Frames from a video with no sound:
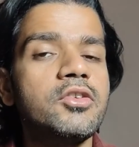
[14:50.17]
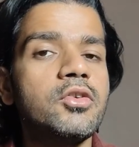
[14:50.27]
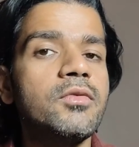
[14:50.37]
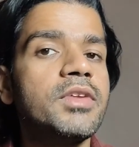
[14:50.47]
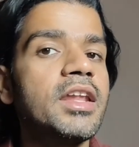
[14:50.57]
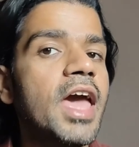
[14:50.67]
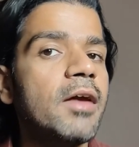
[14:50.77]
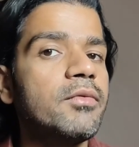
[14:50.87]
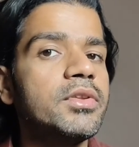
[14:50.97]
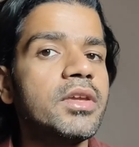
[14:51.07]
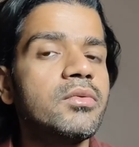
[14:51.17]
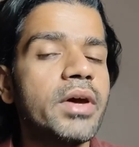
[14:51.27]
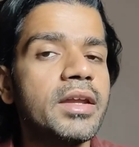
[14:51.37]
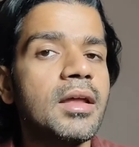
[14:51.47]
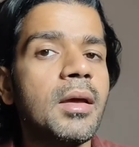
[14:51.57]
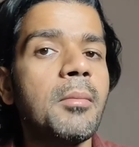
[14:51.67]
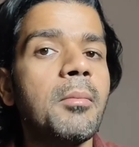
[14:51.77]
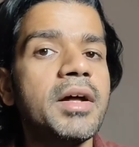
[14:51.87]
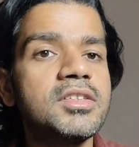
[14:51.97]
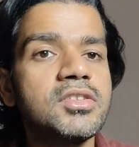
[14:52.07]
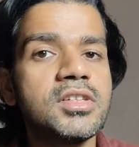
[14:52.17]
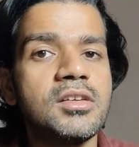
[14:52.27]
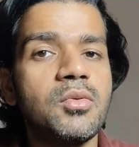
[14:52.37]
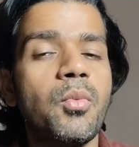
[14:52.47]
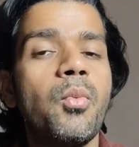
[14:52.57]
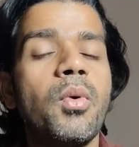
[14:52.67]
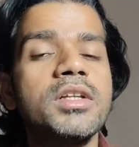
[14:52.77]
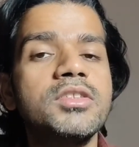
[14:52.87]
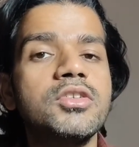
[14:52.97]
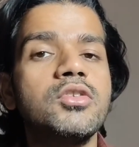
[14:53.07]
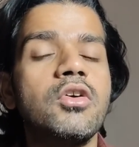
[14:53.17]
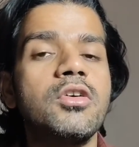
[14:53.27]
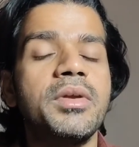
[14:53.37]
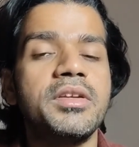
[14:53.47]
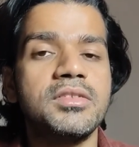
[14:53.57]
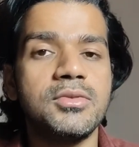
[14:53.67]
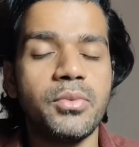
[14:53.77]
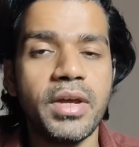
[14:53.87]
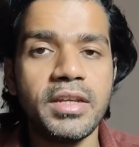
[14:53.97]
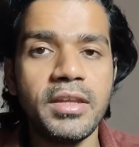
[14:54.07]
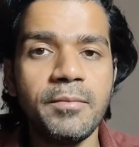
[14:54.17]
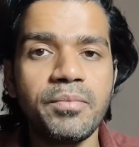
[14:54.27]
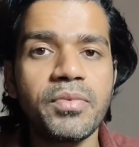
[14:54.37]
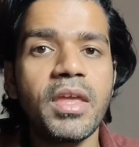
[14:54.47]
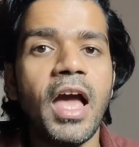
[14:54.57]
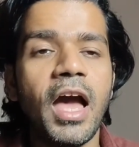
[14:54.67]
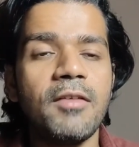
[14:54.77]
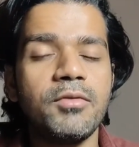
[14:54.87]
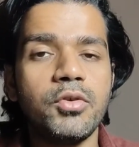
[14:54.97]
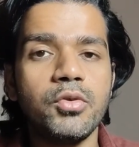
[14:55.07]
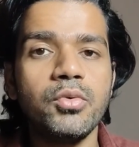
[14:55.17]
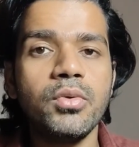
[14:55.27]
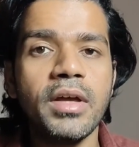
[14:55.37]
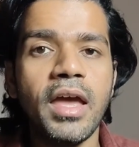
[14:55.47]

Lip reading: you've done everything right. But still, once your document is ready, have you